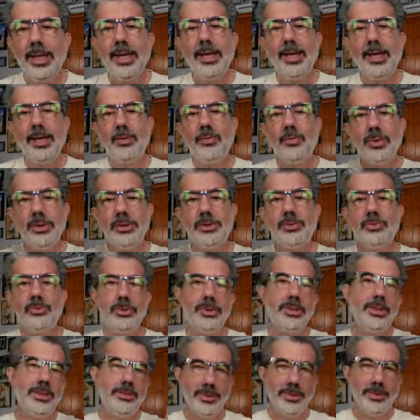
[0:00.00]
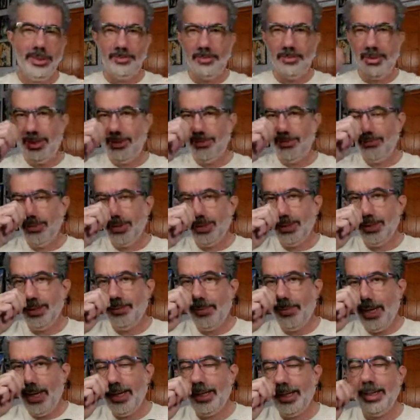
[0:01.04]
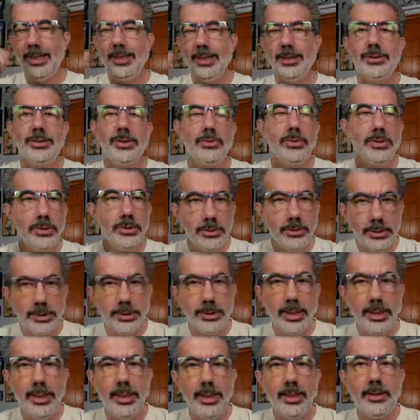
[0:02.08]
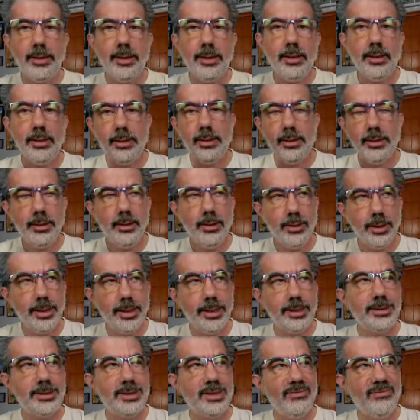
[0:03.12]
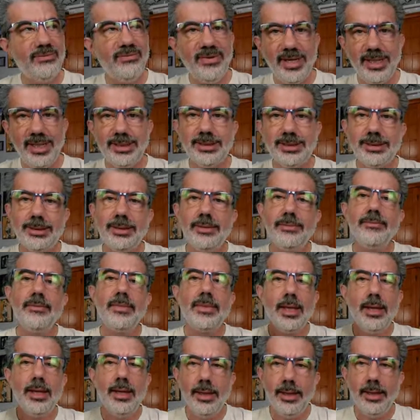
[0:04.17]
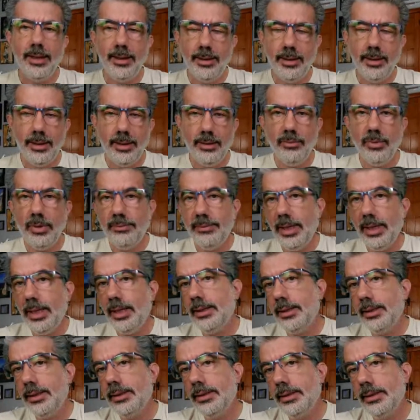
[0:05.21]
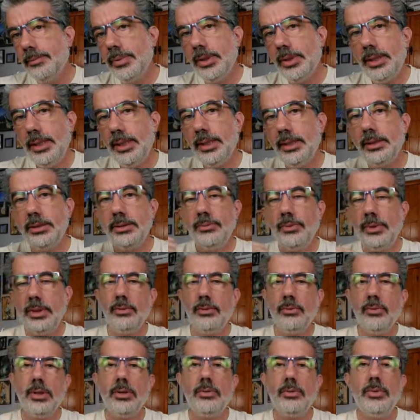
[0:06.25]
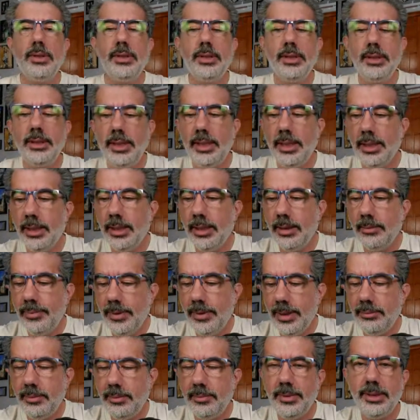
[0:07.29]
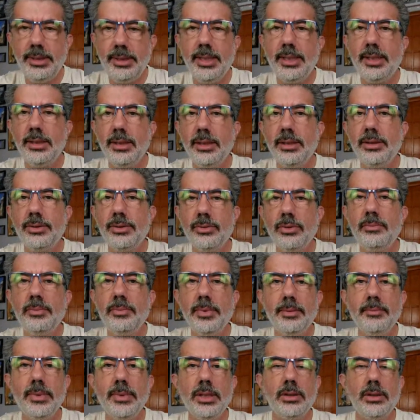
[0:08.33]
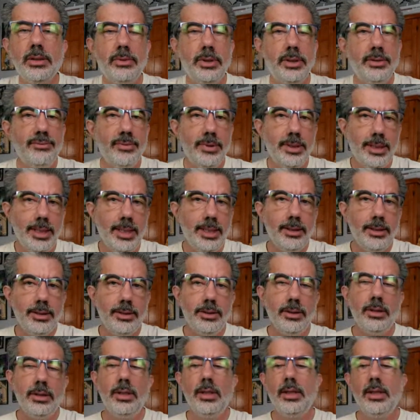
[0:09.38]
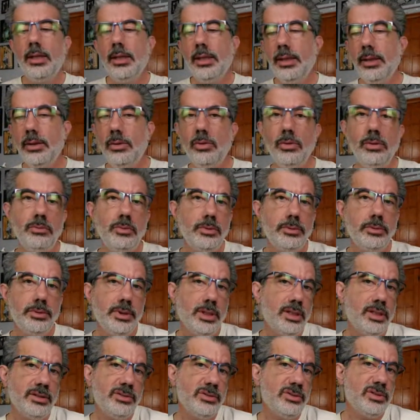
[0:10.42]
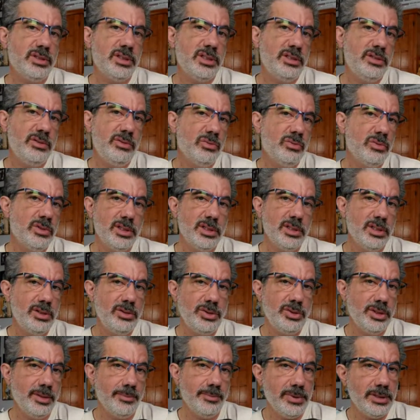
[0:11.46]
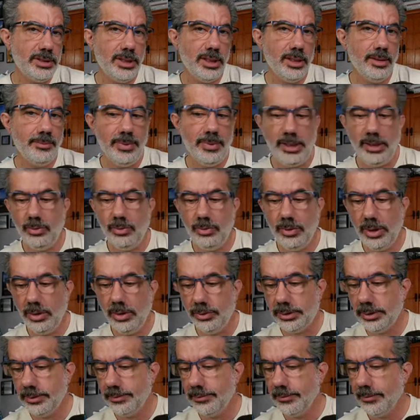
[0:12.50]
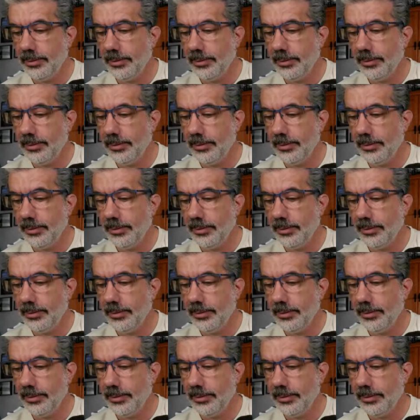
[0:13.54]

It was really, really painful on the back end. So as soon as they get all that stuff fixed, and we've got a booking engine we can work with, then yeah, I'll probably take another group on Margaritaville Islander, or we'll also see what the new ship is going to be. Who knows?